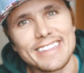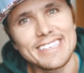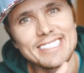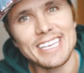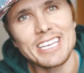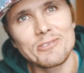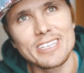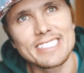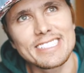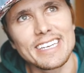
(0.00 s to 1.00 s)
The second
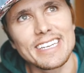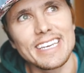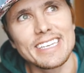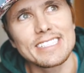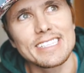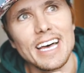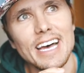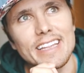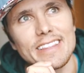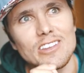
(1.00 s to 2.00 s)
reason is
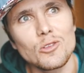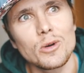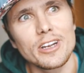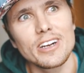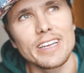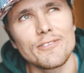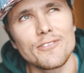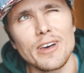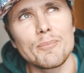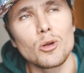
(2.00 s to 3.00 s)
that this winter in
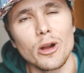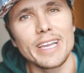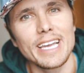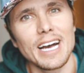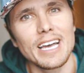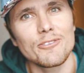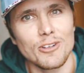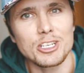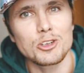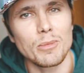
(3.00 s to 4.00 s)
February, I
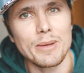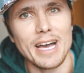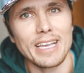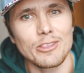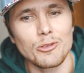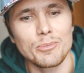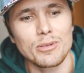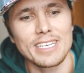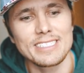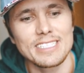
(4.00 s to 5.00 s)
fractured my back in three
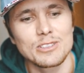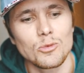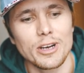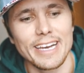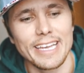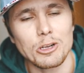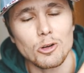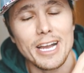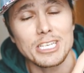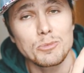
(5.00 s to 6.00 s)
places when I
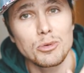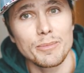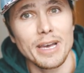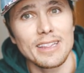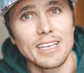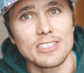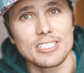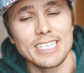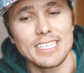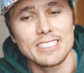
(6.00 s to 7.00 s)
crashed pretty badly on
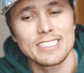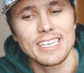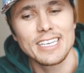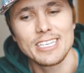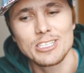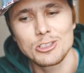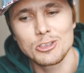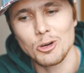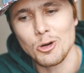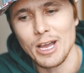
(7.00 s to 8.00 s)
skis.
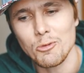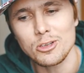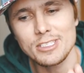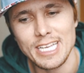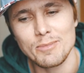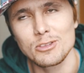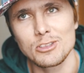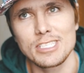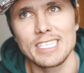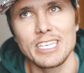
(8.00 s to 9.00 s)
So I wasn't able
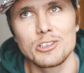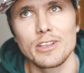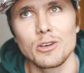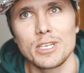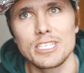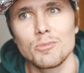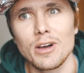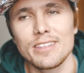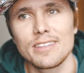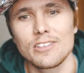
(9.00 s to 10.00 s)
to ski during the winter
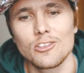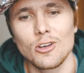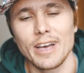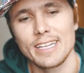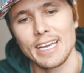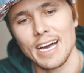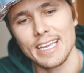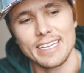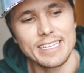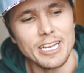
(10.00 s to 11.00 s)
month. So I,
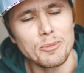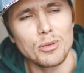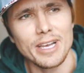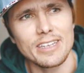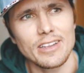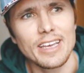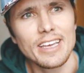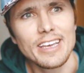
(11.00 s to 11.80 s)
I had kind of planned